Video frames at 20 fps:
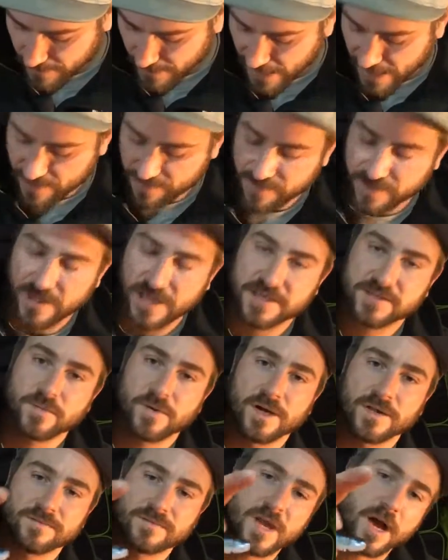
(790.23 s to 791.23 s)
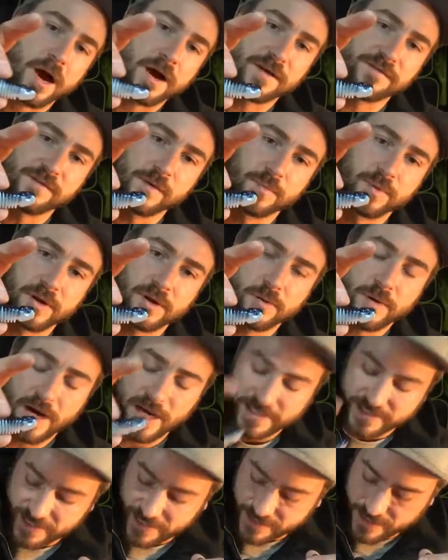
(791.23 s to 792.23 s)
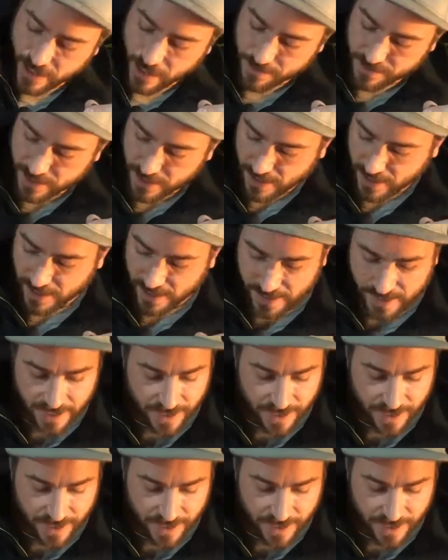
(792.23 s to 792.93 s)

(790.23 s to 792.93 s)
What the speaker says: even this one, kind of a blue icy type colour.